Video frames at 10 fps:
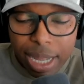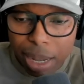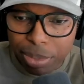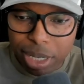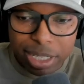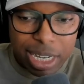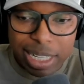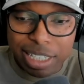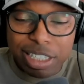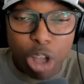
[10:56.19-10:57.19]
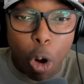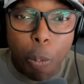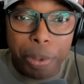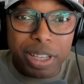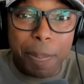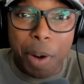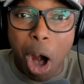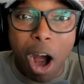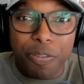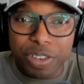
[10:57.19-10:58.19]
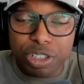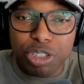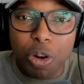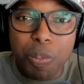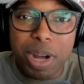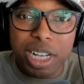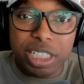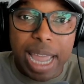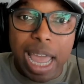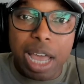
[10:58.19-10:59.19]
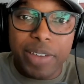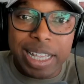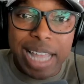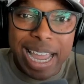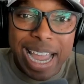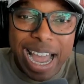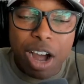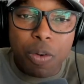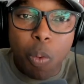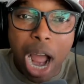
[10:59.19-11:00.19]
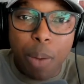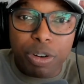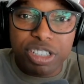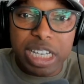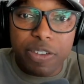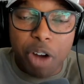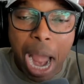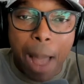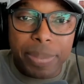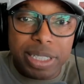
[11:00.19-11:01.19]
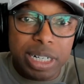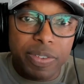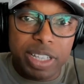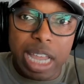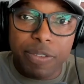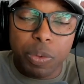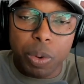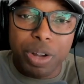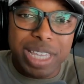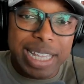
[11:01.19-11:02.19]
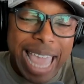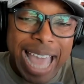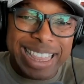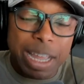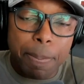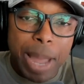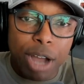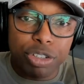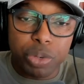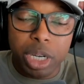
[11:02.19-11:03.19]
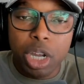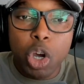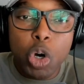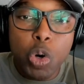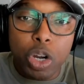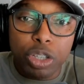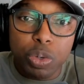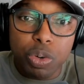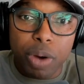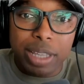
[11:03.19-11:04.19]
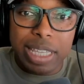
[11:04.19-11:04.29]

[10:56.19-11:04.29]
I'm telling you, this has opened up our offense so much to have a wide receiver opposite of Xavier Worthy and at that boundary who can do great